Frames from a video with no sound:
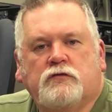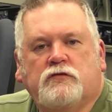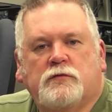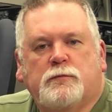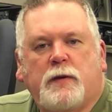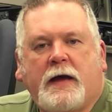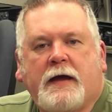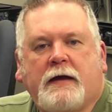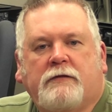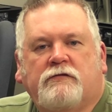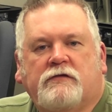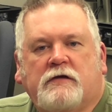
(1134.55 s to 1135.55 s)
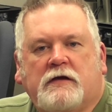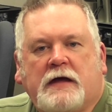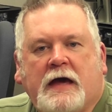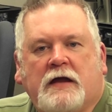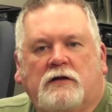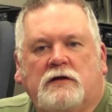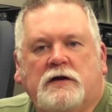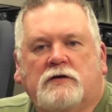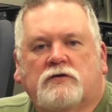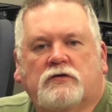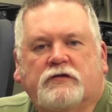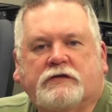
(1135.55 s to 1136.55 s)
to Dupin's
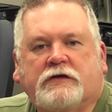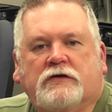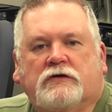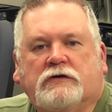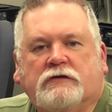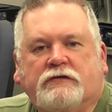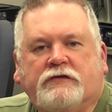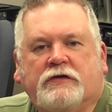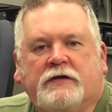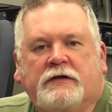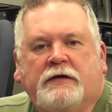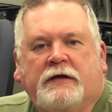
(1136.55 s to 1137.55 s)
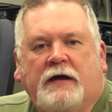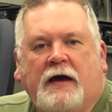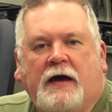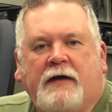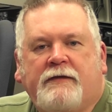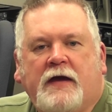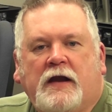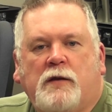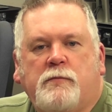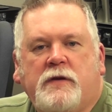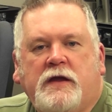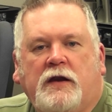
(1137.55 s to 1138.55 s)
analytical skills, and then
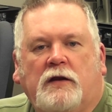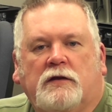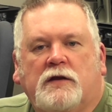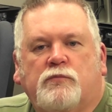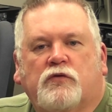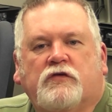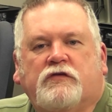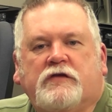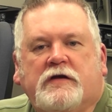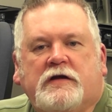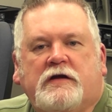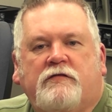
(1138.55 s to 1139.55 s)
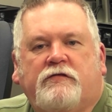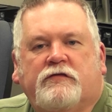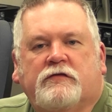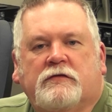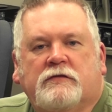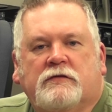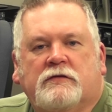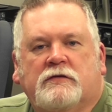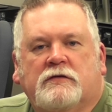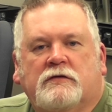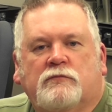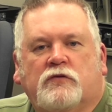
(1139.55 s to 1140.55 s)
immediately proceeds
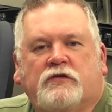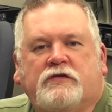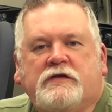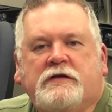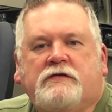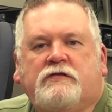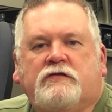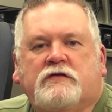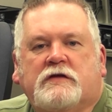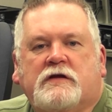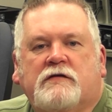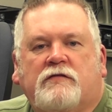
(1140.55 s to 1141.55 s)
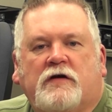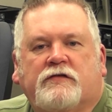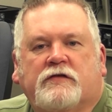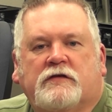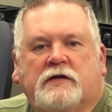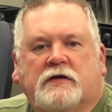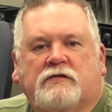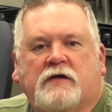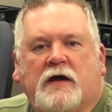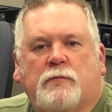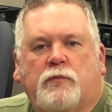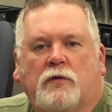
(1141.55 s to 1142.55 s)
to give us an
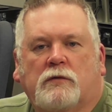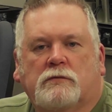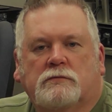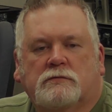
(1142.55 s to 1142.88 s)
example.